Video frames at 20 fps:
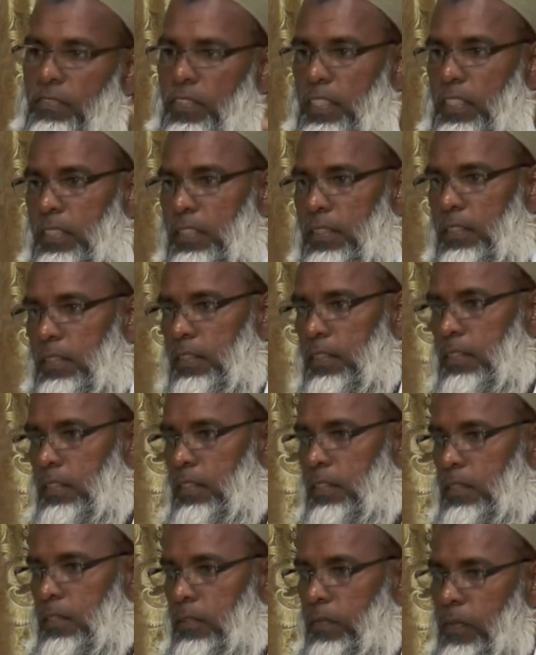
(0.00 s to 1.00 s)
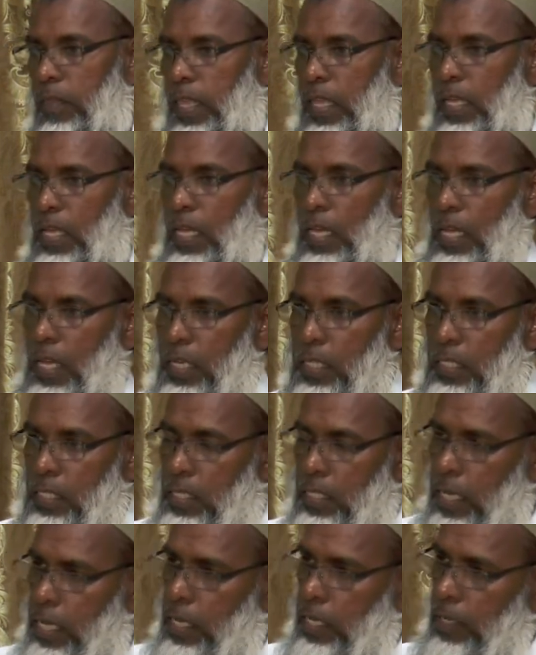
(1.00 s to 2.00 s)
it. You
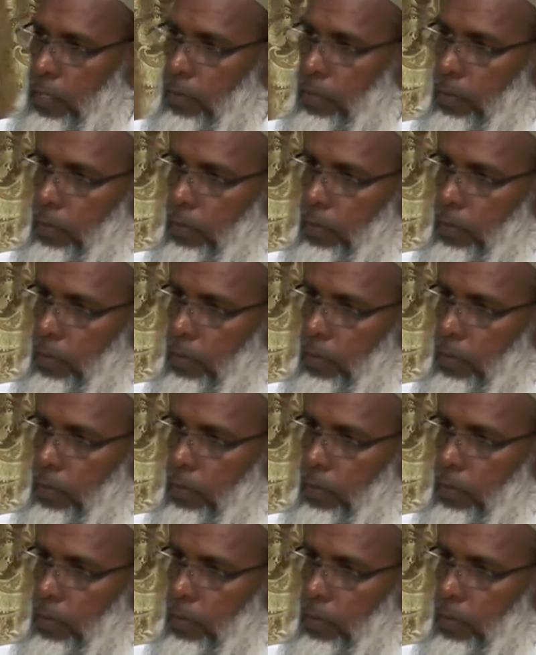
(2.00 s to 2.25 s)
see,